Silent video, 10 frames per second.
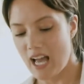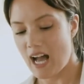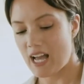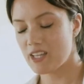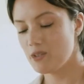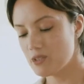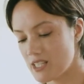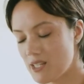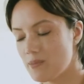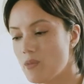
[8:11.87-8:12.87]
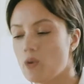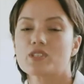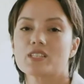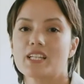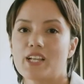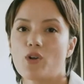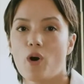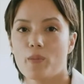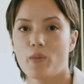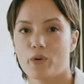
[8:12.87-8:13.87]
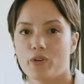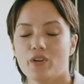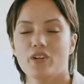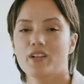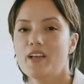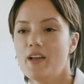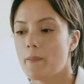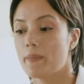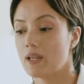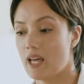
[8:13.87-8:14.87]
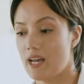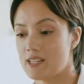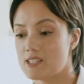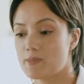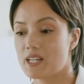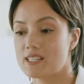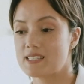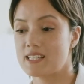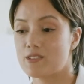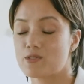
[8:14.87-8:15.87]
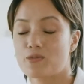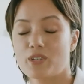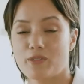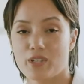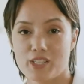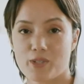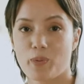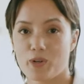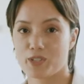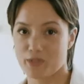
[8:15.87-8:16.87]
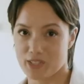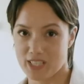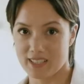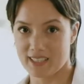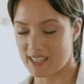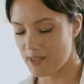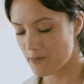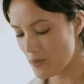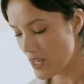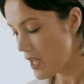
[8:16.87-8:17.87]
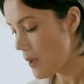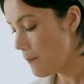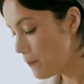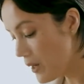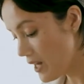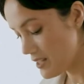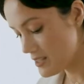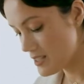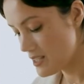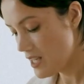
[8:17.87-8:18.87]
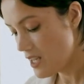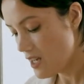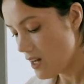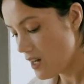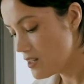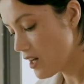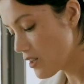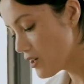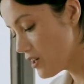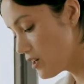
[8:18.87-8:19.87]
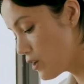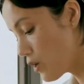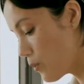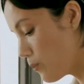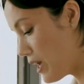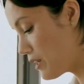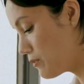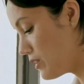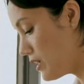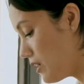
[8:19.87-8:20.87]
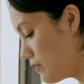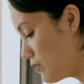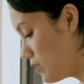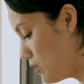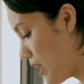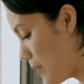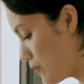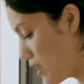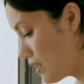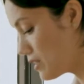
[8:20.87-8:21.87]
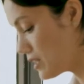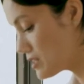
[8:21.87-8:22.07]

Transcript: I use it mostly in hormonal blends because it really supports fertility. But another benefit of Globe Amaranth is